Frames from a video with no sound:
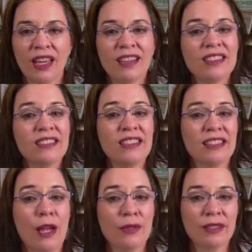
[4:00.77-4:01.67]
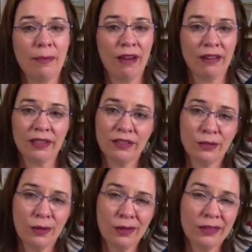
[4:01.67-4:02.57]
Since I was a married
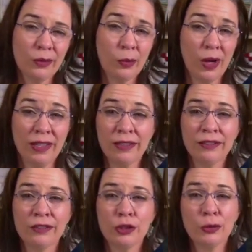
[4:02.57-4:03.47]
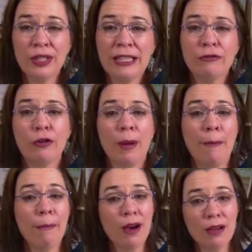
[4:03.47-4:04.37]
adult, the one tree for my
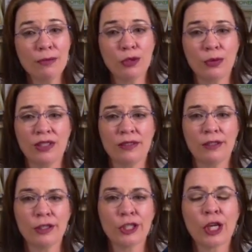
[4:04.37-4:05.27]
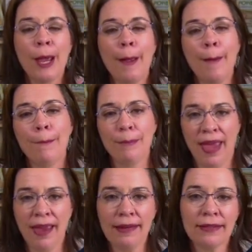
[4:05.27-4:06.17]
mom's research
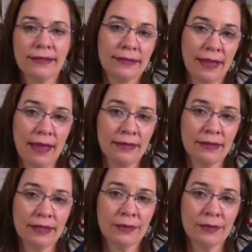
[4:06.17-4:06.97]
made sense.